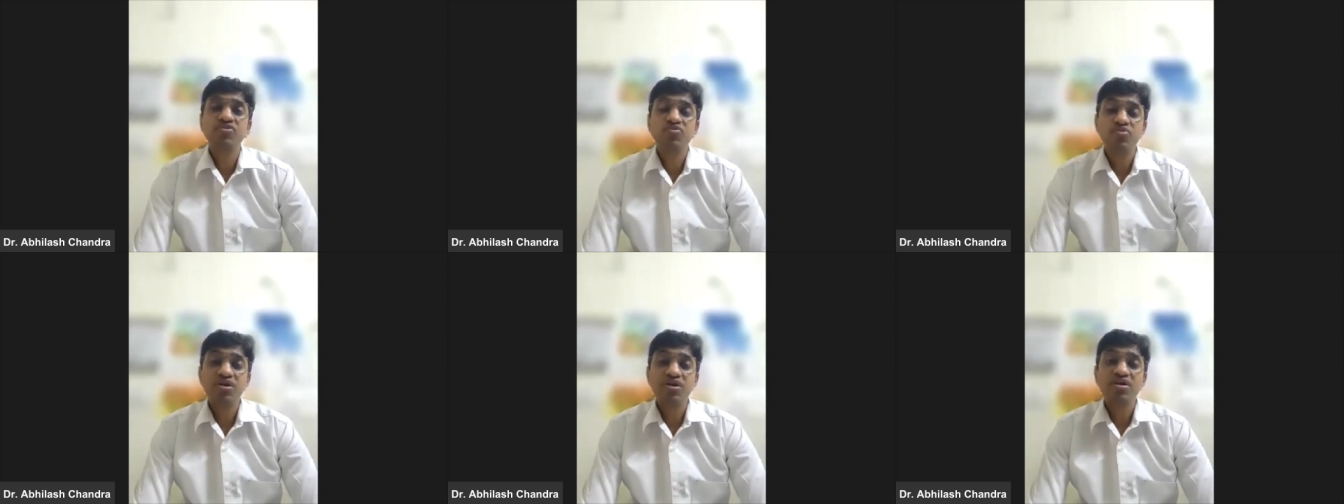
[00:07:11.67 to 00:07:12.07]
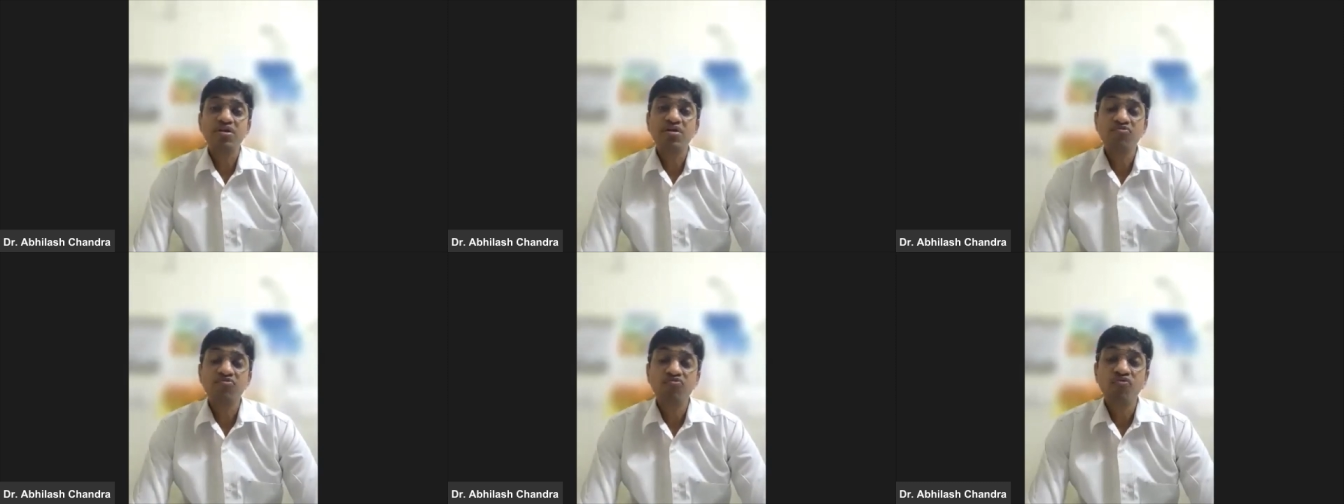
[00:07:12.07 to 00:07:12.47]
two at
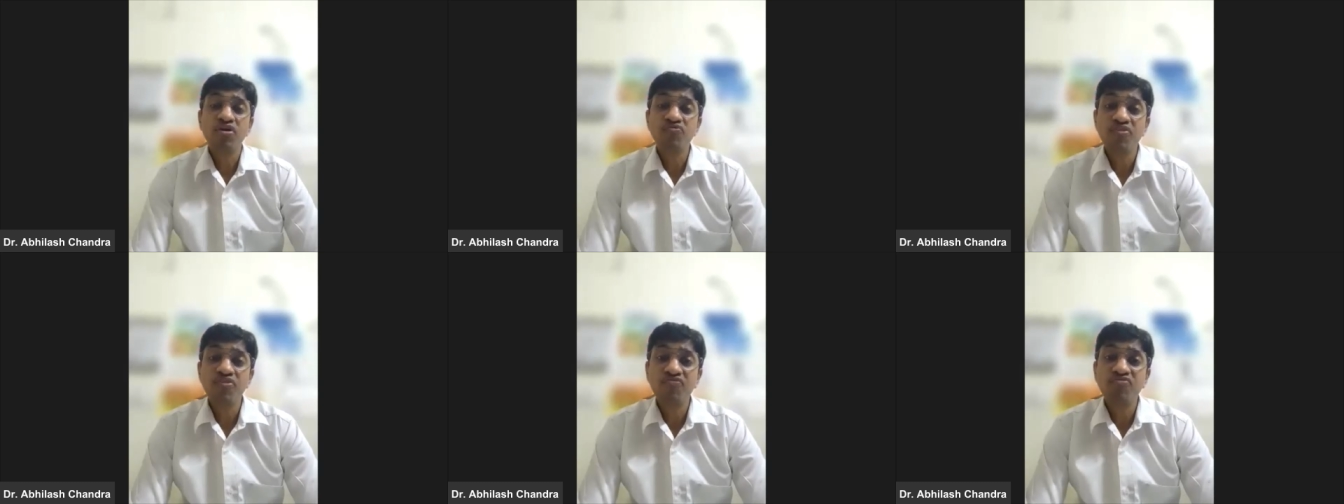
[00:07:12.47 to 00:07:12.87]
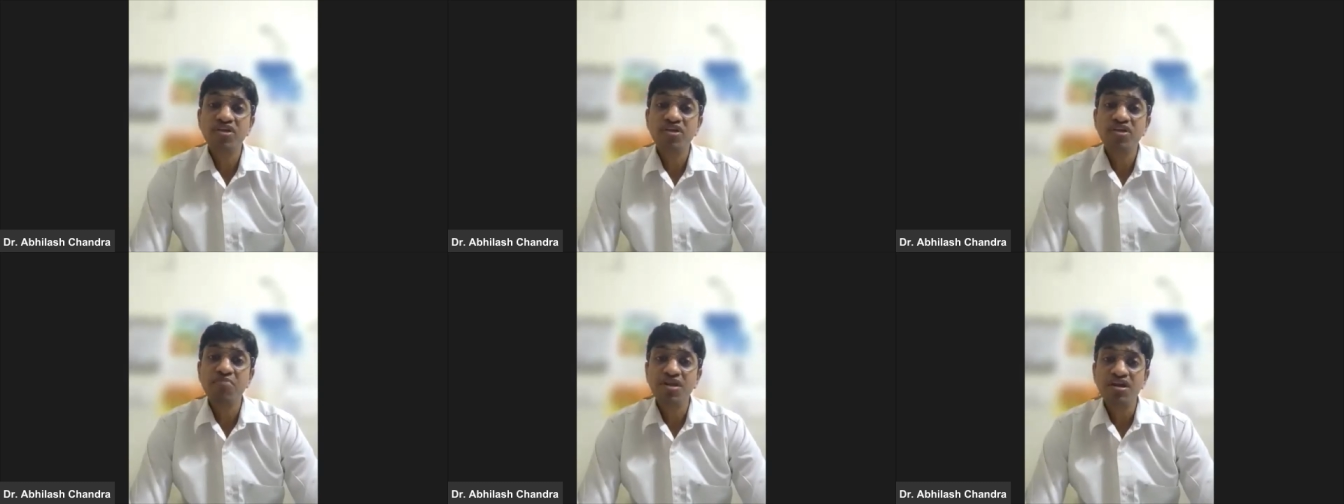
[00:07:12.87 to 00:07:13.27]
around 150
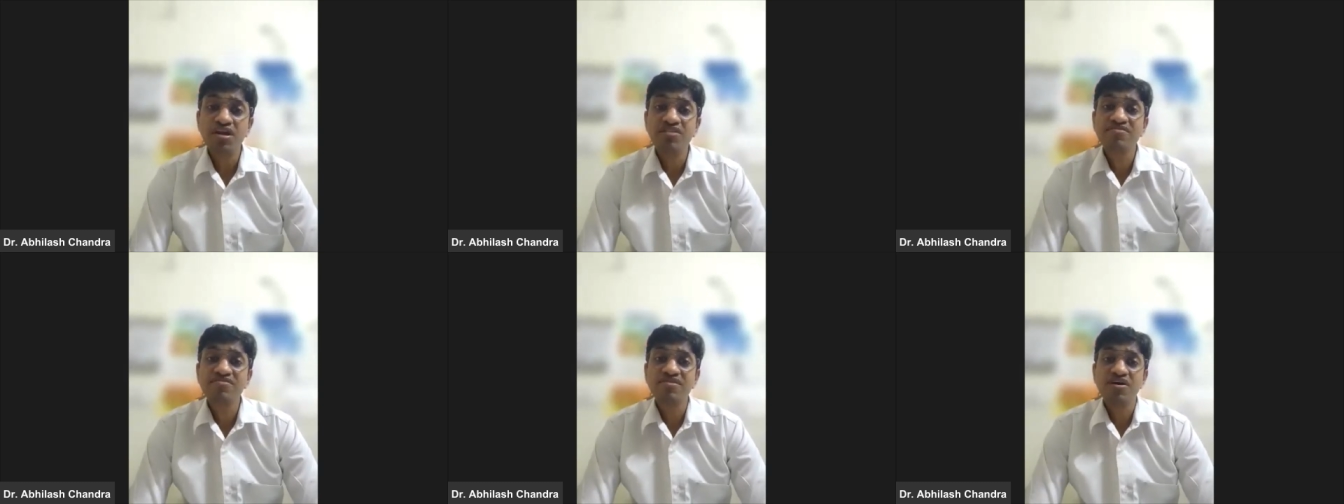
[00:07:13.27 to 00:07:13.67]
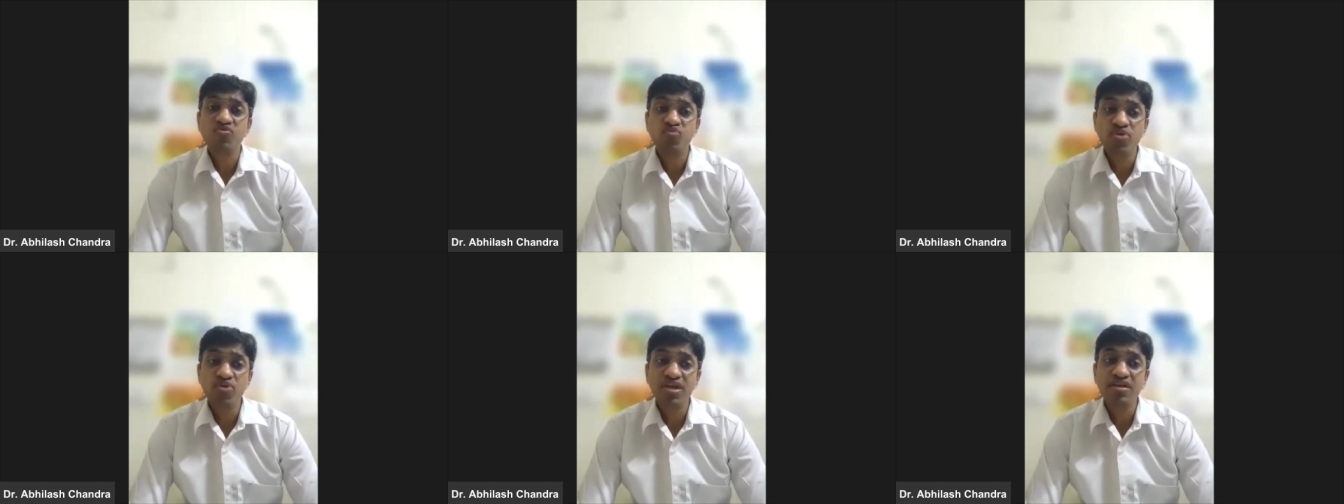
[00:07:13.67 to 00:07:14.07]
minutes a
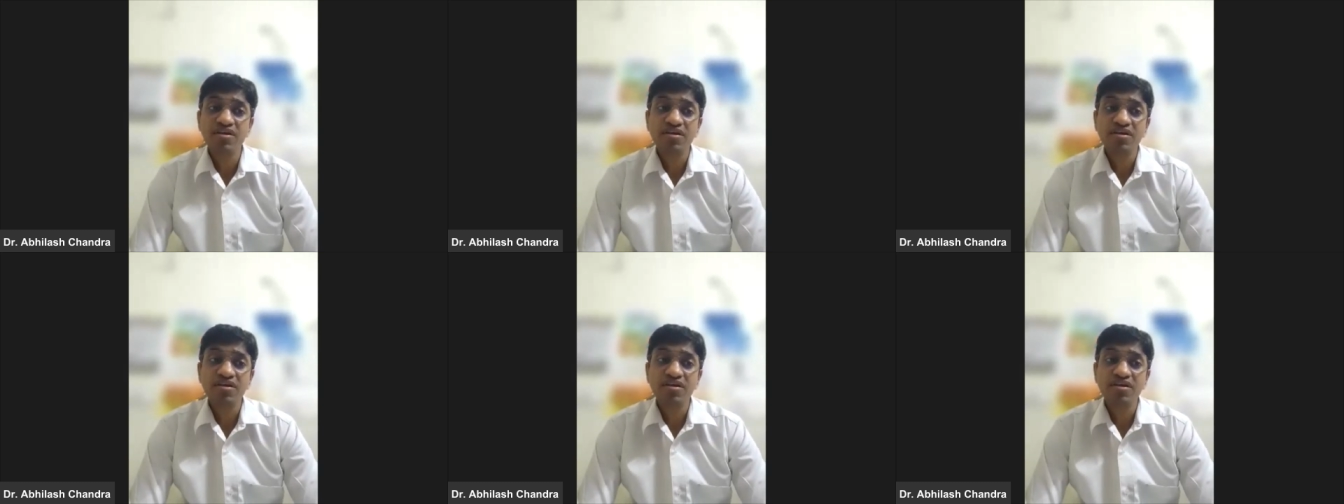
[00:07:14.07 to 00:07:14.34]
week